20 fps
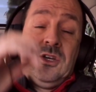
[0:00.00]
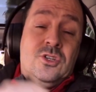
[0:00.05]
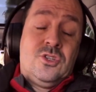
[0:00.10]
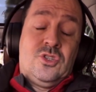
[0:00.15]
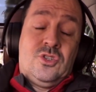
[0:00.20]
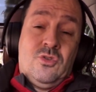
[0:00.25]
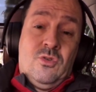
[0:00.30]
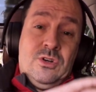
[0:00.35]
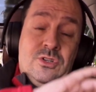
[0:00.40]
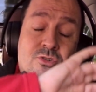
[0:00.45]

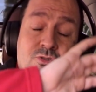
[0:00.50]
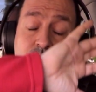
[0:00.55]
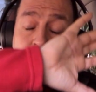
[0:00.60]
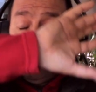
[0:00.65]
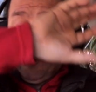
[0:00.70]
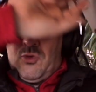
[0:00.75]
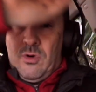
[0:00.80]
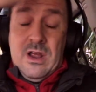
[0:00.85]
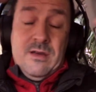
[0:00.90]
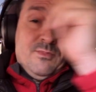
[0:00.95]
So I just
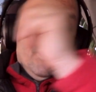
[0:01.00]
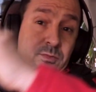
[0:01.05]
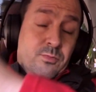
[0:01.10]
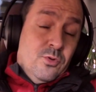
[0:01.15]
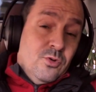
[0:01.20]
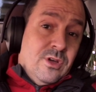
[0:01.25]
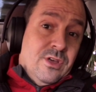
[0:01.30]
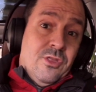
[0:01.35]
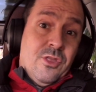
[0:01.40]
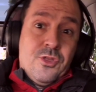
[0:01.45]
grabbed the
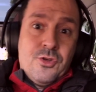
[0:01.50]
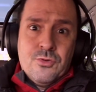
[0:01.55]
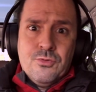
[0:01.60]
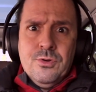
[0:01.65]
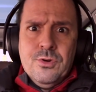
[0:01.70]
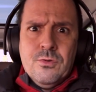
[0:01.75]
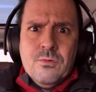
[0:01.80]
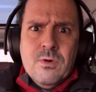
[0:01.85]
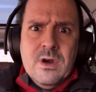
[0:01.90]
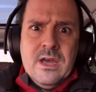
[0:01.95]
book and
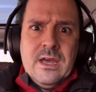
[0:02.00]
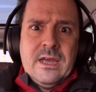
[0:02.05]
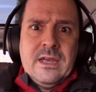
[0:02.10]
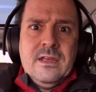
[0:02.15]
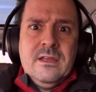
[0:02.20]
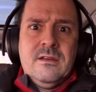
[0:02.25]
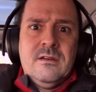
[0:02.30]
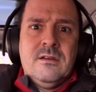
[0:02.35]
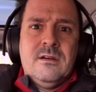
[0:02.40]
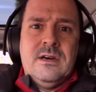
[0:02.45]
threw it
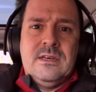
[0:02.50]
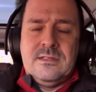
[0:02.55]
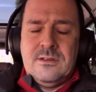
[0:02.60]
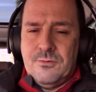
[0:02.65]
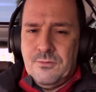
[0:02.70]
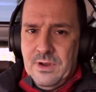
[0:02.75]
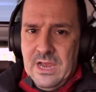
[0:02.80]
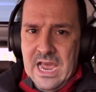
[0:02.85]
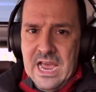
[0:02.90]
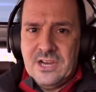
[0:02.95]
away as
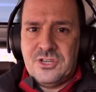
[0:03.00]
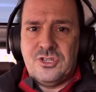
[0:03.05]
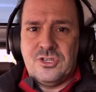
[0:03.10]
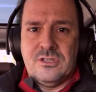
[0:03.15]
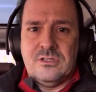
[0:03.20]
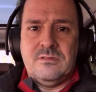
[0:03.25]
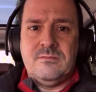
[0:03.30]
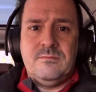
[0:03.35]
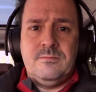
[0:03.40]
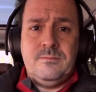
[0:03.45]
a
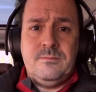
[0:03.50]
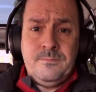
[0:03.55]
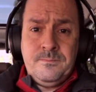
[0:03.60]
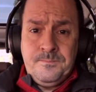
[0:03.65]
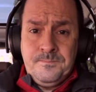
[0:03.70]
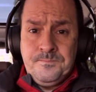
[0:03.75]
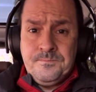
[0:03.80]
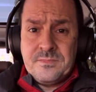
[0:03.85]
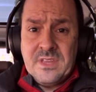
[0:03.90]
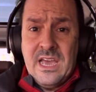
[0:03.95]
reaction,
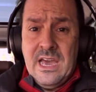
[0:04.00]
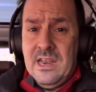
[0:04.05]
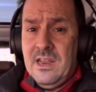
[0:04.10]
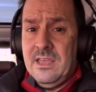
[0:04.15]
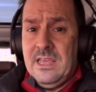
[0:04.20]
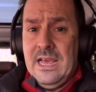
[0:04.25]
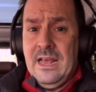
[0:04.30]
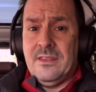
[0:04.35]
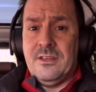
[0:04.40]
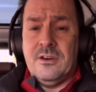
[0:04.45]
and I
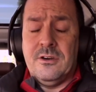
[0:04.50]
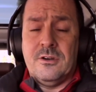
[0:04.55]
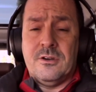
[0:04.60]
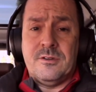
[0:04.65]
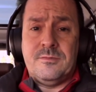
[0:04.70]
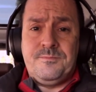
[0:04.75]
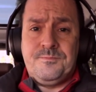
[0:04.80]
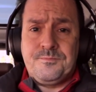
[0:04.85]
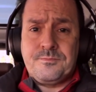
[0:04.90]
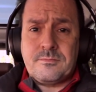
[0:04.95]
yelled at
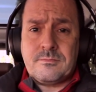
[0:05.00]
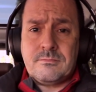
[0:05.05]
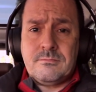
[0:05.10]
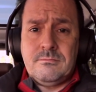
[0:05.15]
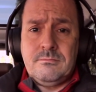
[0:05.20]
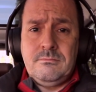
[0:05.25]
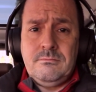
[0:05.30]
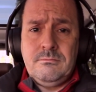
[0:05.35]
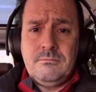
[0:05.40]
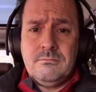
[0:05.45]
her
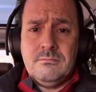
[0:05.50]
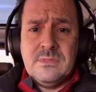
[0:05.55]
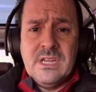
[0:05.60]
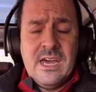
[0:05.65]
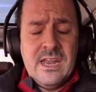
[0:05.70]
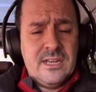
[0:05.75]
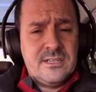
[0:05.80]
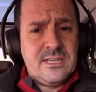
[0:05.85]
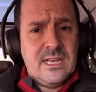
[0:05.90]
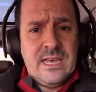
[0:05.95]

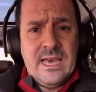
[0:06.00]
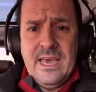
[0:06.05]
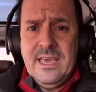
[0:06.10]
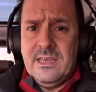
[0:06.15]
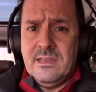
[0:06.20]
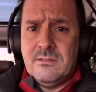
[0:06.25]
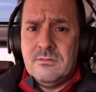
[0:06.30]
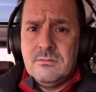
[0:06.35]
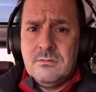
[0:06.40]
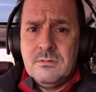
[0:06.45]
and i
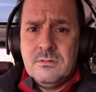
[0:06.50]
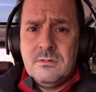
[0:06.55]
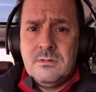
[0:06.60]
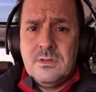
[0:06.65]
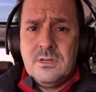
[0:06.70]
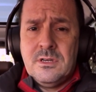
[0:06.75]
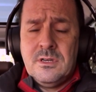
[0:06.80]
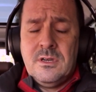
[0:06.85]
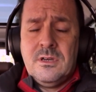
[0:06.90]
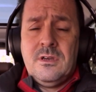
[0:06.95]
hey,
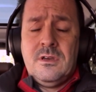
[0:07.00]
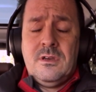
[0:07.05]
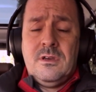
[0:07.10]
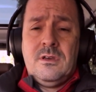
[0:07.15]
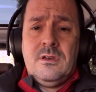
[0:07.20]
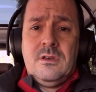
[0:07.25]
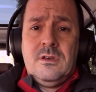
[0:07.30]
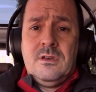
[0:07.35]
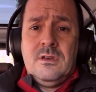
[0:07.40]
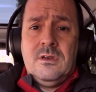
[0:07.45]

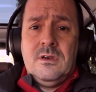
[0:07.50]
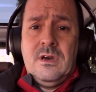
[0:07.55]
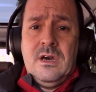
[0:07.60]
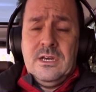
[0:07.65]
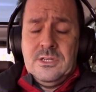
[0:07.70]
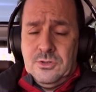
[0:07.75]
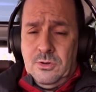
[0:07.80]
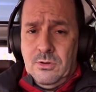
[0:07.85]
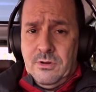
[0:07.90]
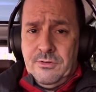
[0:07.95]

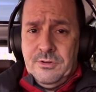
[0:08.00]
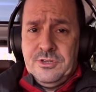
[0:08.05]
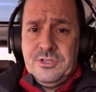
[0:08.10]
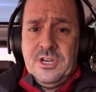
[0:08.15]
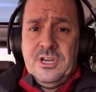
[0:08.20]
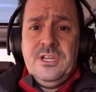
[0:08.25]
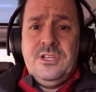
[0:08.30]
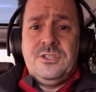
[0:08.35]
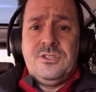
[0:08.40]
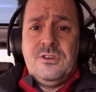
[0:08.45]
I told her in
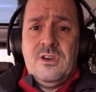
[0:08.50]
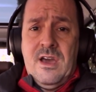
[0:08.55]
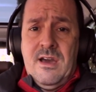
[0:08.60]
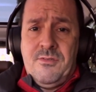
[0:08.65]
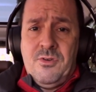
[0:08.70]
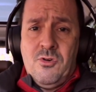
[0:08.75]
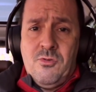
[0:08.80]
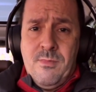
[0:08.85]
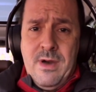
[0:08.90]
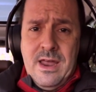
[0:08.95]
Chinese, you
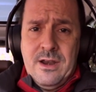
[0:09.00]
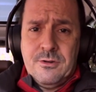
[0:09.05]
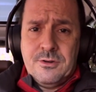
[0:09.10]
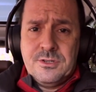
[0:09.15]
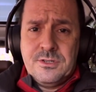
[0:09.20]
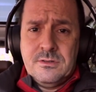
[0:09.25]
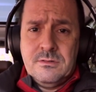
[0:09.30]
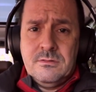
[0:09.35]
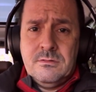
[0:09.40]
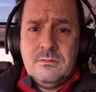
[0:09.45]
have no
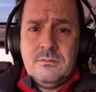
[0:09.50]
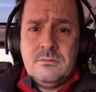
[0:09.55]
manners.